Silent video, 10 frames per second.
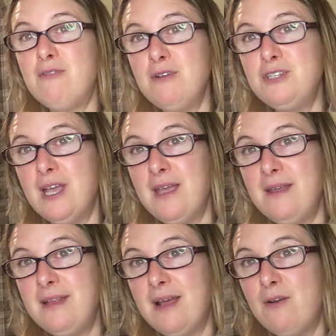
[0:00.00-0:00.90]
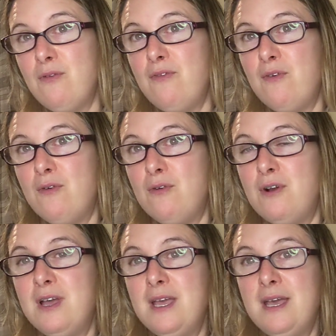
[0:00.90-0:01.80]
crocheting now for
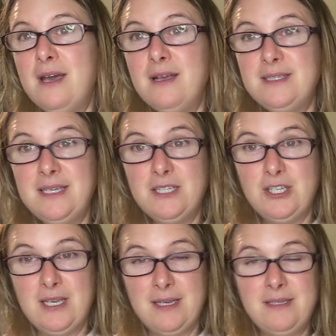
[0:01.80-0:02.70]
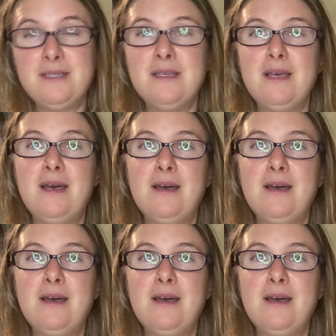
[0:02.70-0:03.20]
6 years,